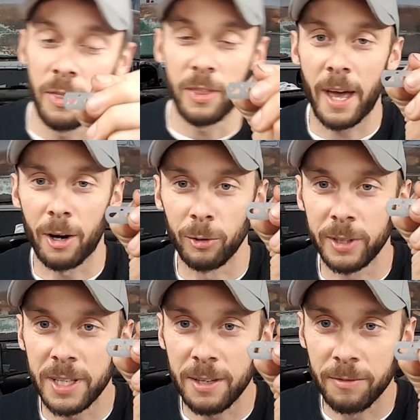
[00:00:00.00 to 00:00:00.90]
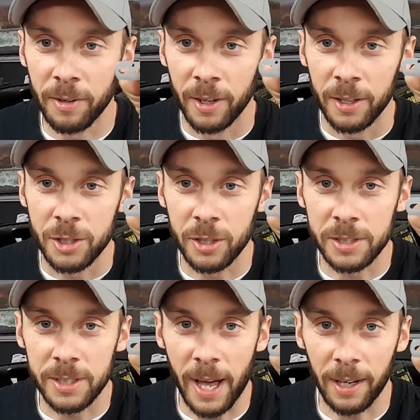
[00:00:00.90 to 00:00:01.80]
that'll leave
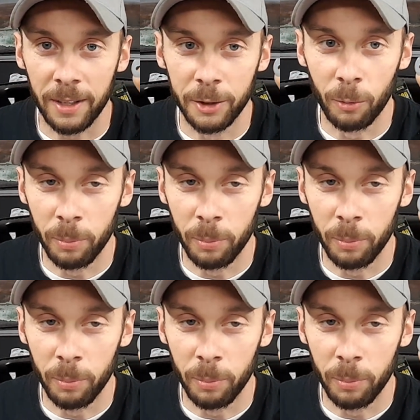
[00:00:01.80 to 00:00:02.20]
just that little